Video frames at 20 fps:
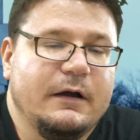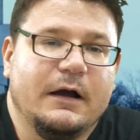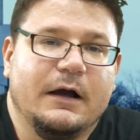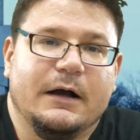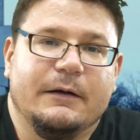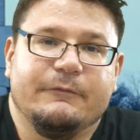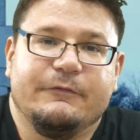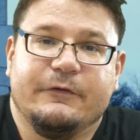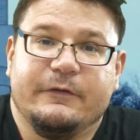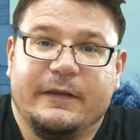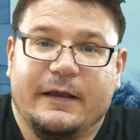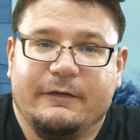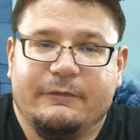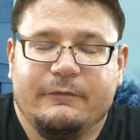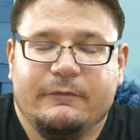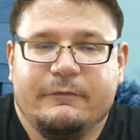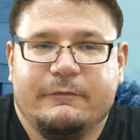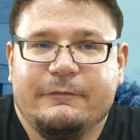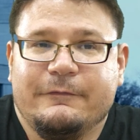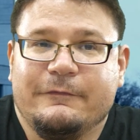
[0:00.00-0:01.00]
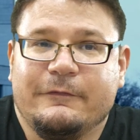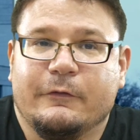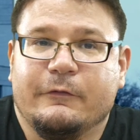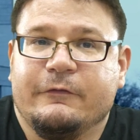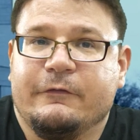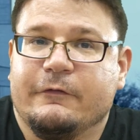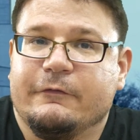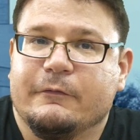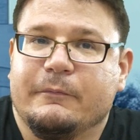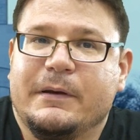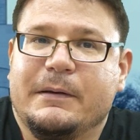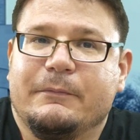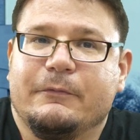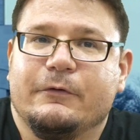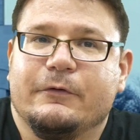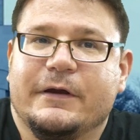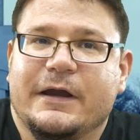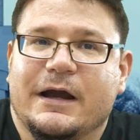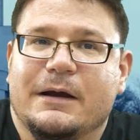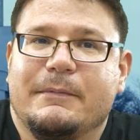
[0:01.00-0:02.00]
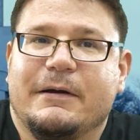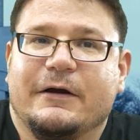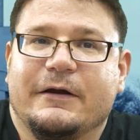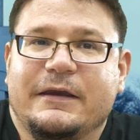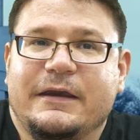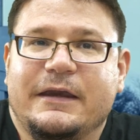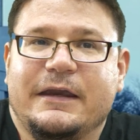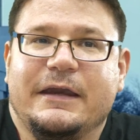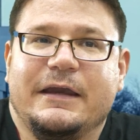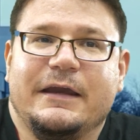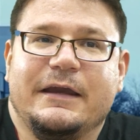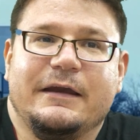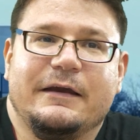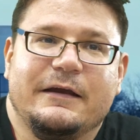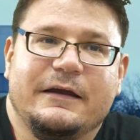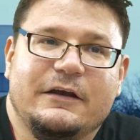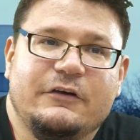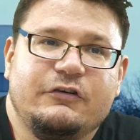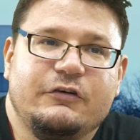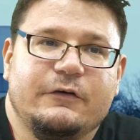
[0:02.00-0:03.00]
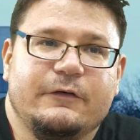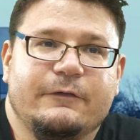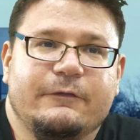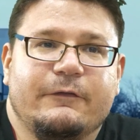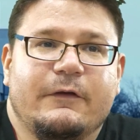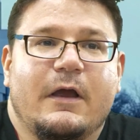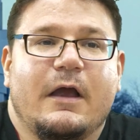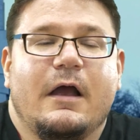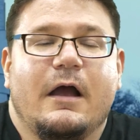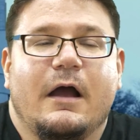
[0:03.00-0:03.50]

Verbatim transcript: Um, so that so, so, for people who care about key issues,